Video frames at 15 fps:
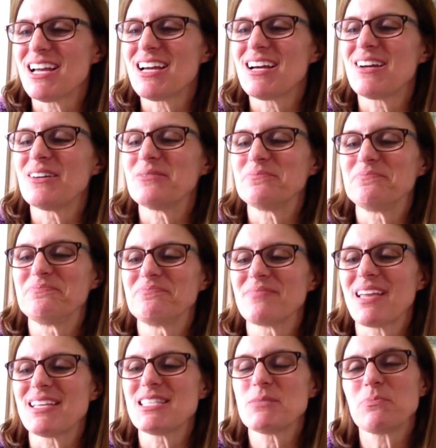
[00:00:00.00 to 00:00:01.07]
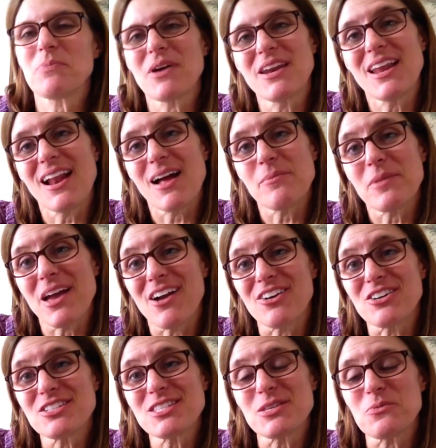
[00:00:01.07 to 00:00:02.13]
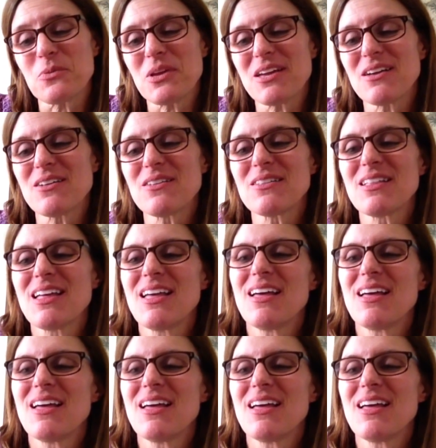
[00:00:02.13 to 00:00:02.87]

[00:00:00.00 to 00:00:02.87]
I spun it on my artisan wheel,